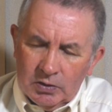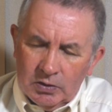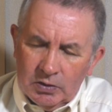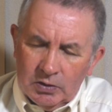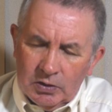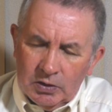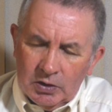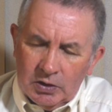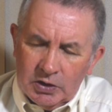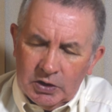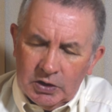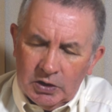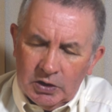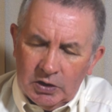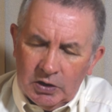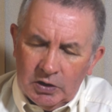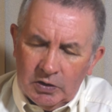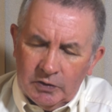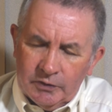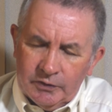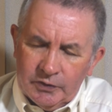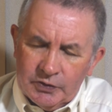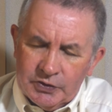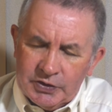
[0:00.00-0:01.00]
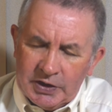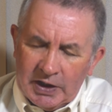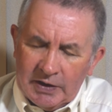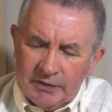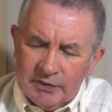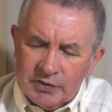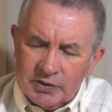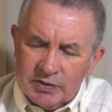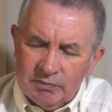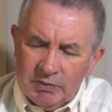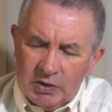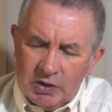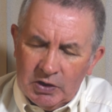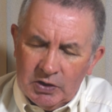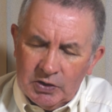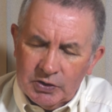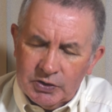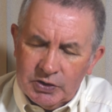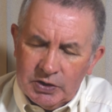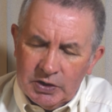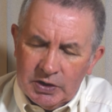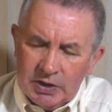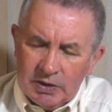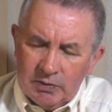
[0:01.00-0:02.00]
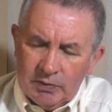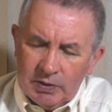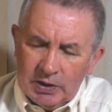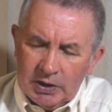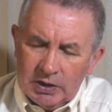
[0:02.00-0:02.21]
knock off, Drive Smarter, there we